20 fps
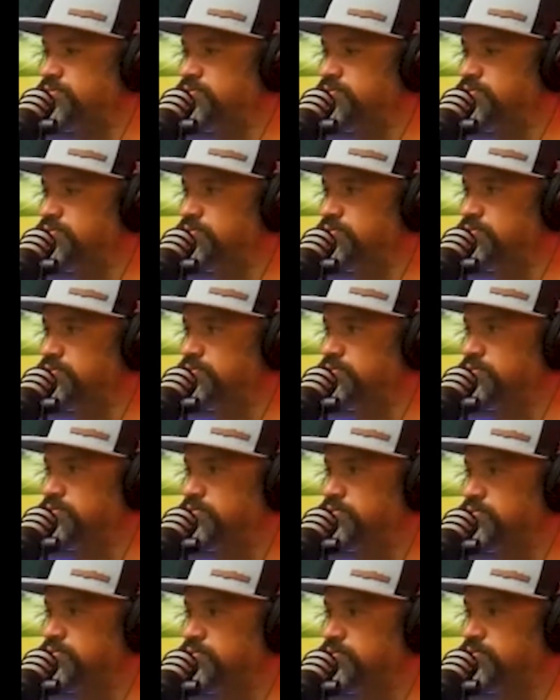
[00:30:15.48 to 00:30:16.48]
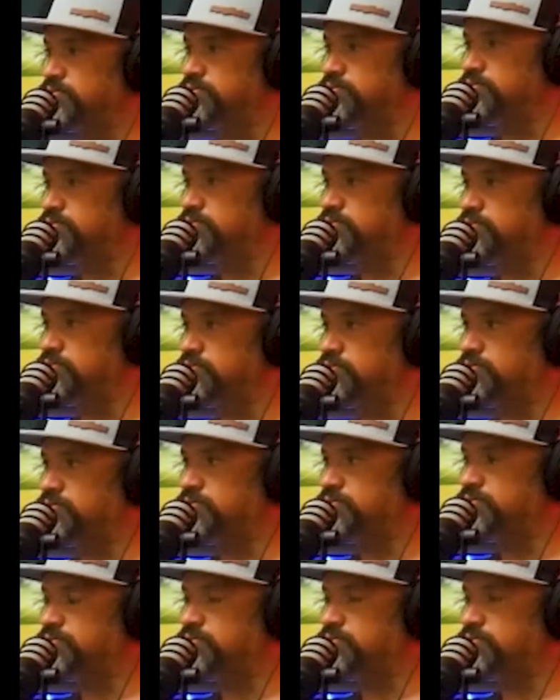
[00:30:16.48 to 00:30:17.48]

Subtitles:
No words are spoken by the person on screen.